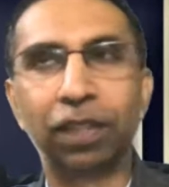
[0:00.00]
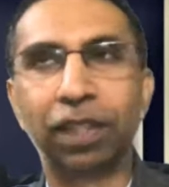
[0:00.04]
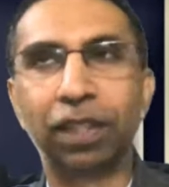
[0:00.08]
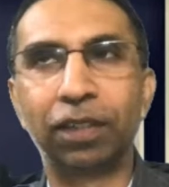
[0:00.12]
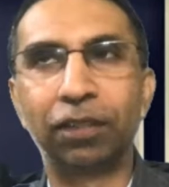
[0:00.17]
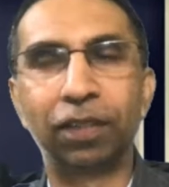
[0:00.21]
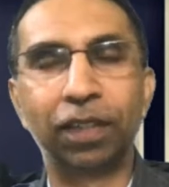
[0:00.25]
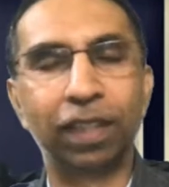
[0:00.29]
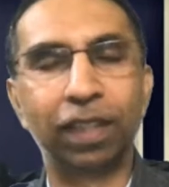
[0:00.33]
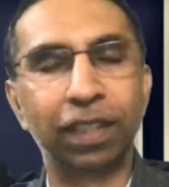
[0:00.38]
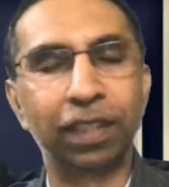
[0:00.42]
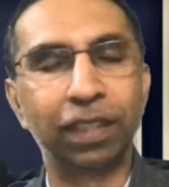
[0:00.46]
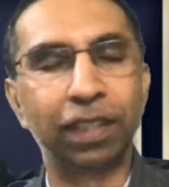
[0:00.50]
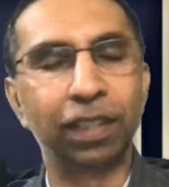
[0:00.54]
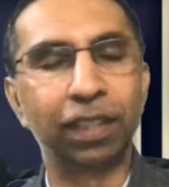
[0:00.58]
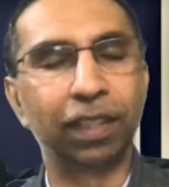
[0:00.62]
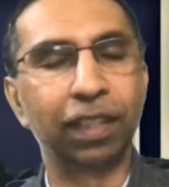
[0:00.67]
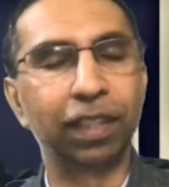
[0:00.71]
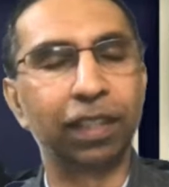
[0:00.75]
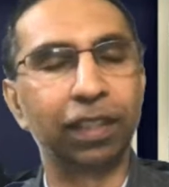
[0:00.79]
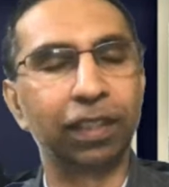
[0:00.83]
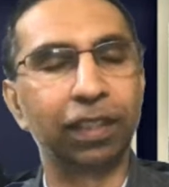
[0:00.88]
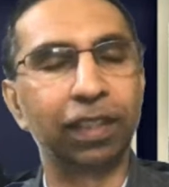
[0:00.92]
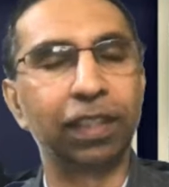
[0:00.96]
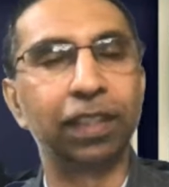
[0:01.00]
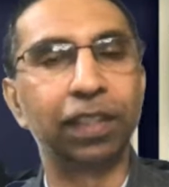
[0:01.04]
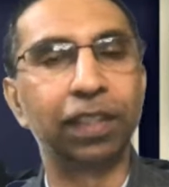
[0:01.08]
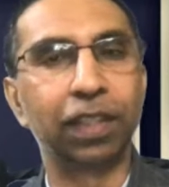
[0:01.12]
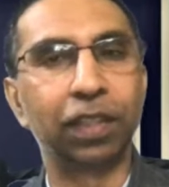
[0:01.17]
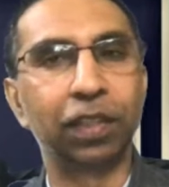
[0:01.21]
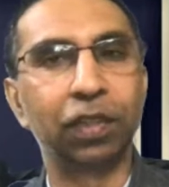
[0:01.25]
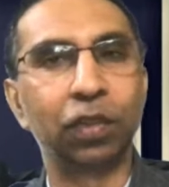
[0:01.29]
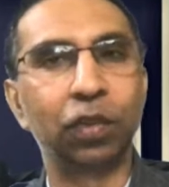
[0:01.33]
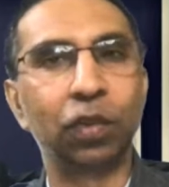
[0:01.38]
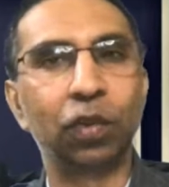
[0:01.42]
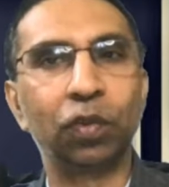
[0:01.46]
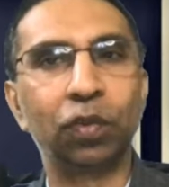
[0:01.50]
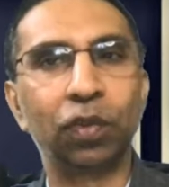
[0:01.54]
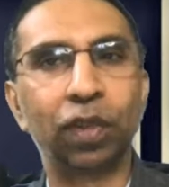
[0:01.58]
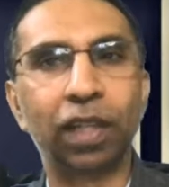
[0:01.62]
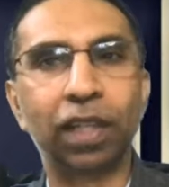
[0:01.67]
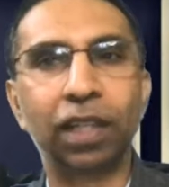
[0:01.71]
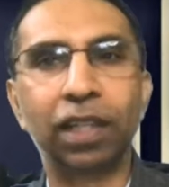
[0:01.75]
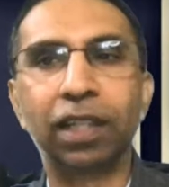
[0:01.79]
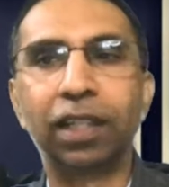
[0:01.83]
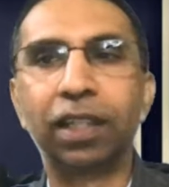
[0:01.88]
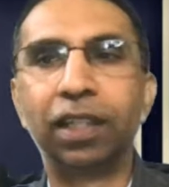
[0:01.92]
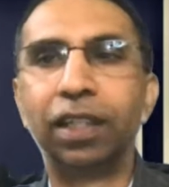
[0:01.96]
that we discussed so
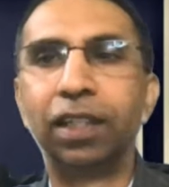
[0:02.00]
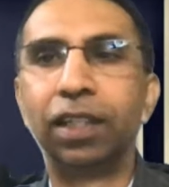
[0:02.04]
far.